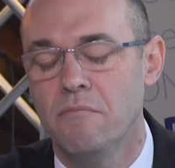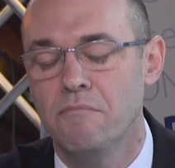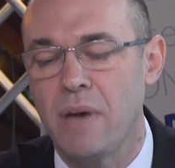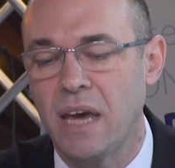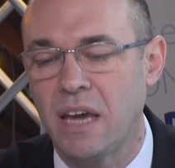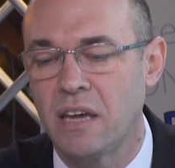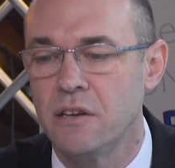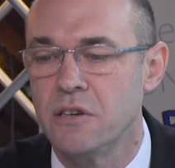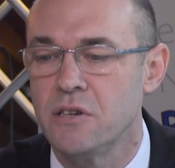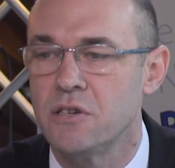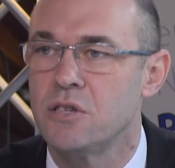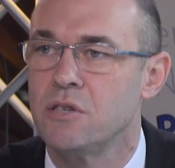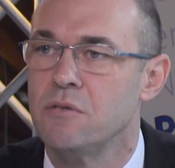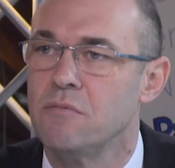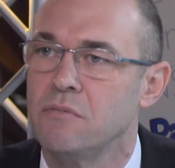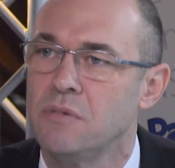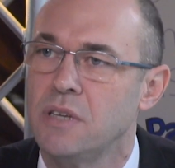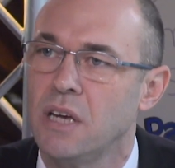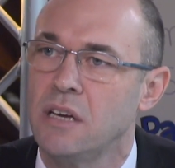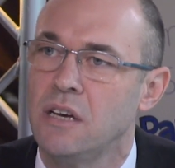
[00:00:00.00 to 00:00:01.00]

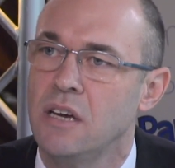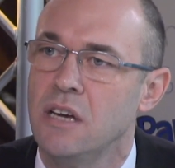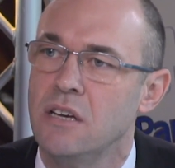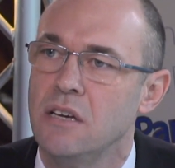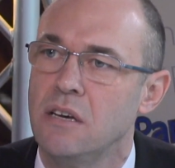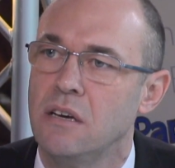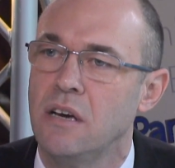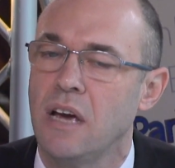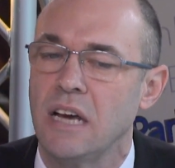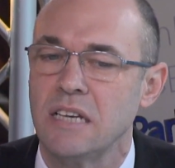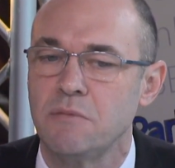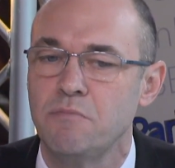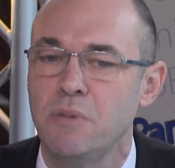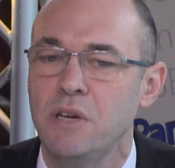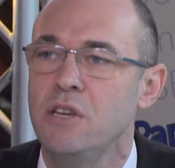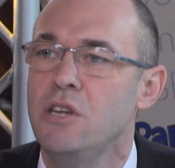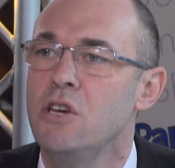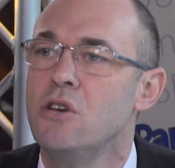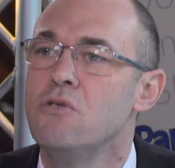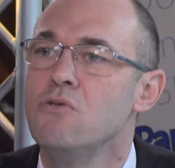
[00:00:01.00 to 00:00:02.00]
mechanism that has
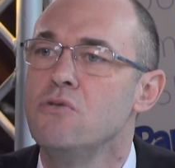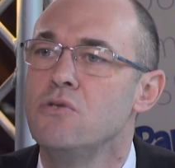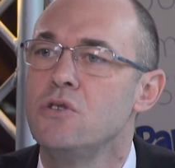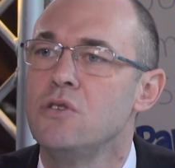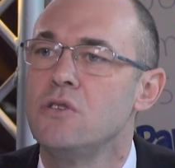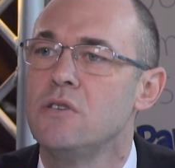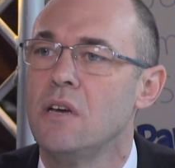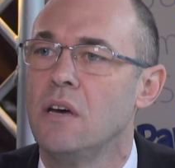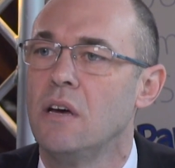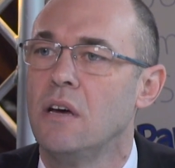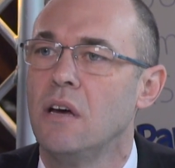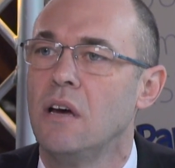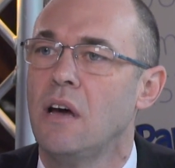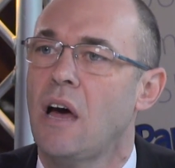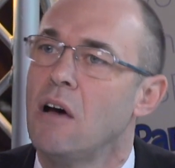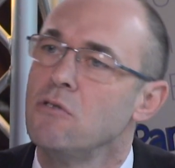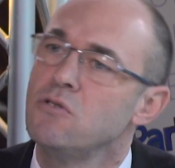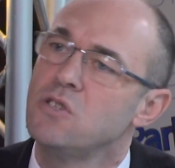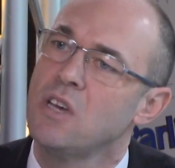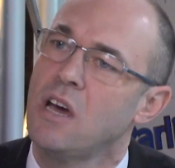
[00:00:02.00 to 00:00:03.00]
been used
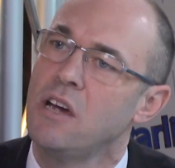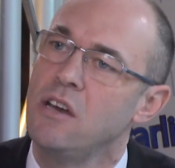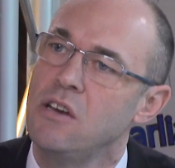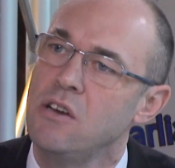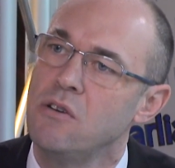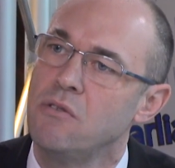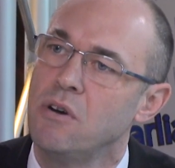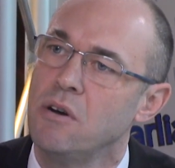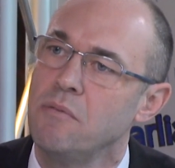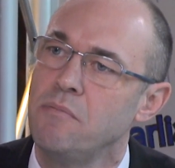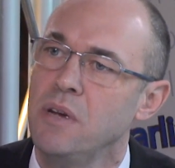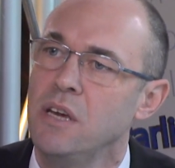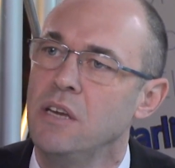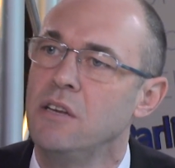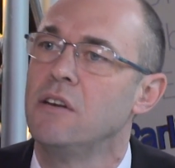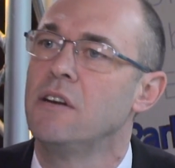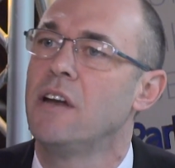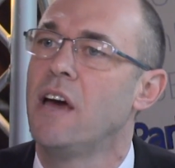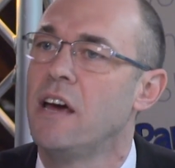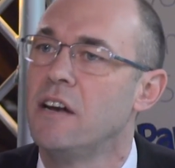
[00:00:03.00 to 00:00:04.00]
outside Europe, in
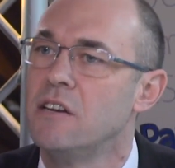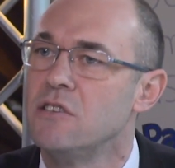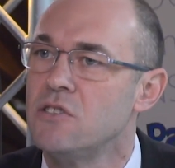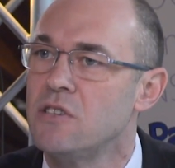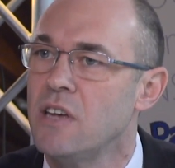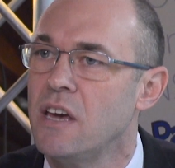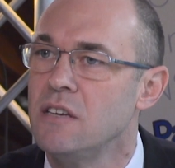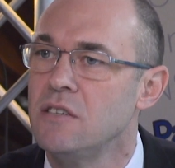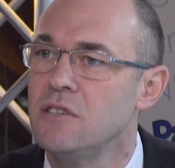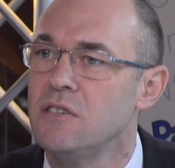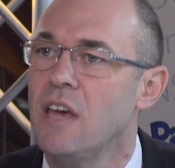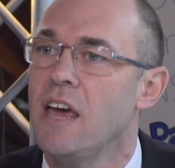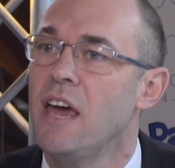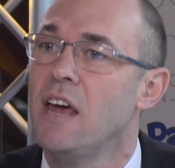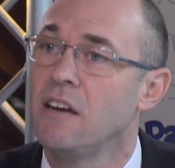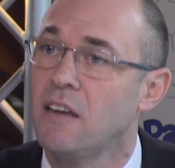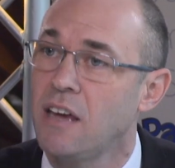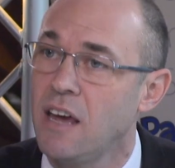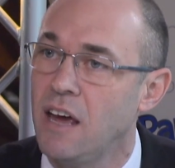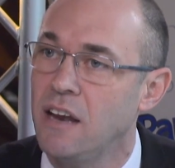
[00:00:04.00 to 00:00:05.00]
the United States
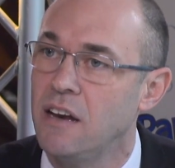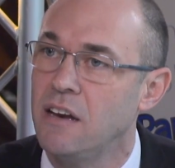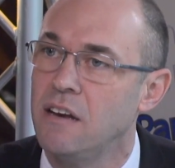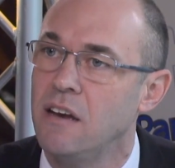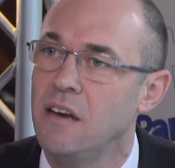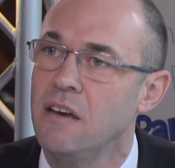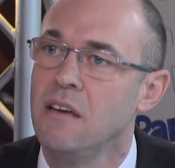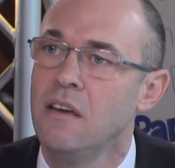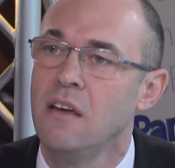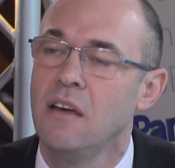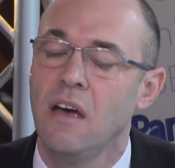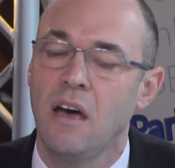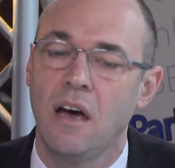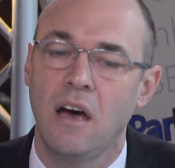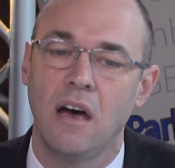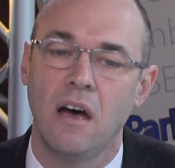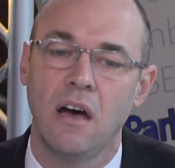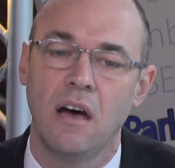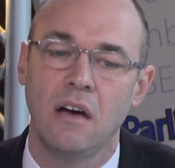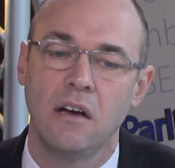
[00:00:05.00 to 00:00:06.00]
and Canada.
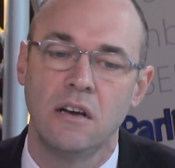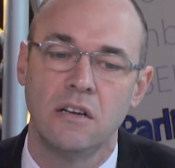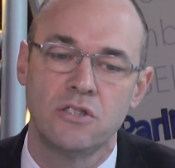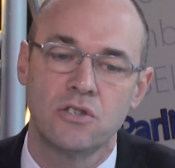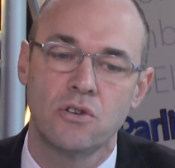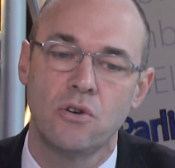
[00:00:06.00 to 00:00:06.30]
It's